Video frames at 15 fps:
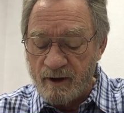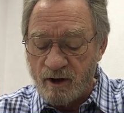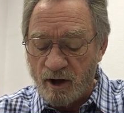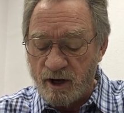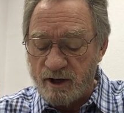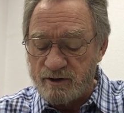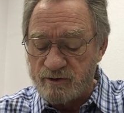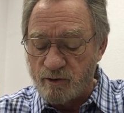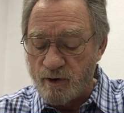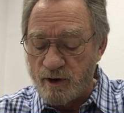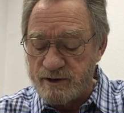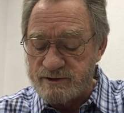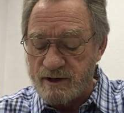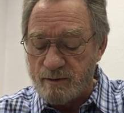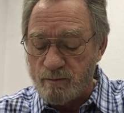on his
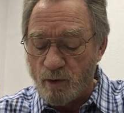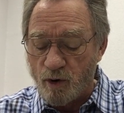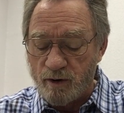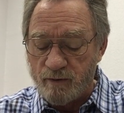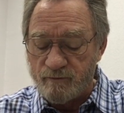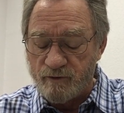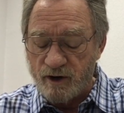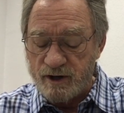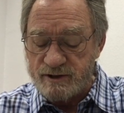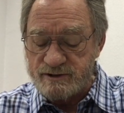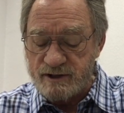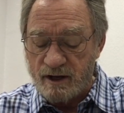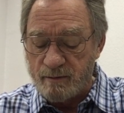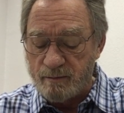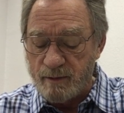loins, and mourned for his
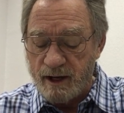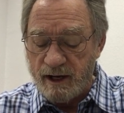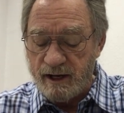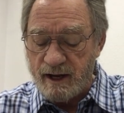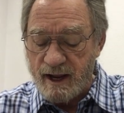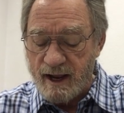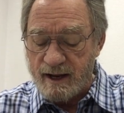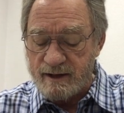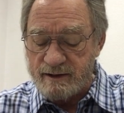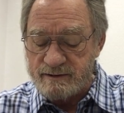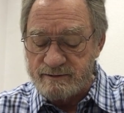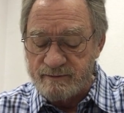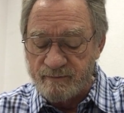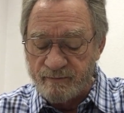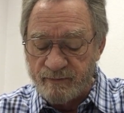son many days.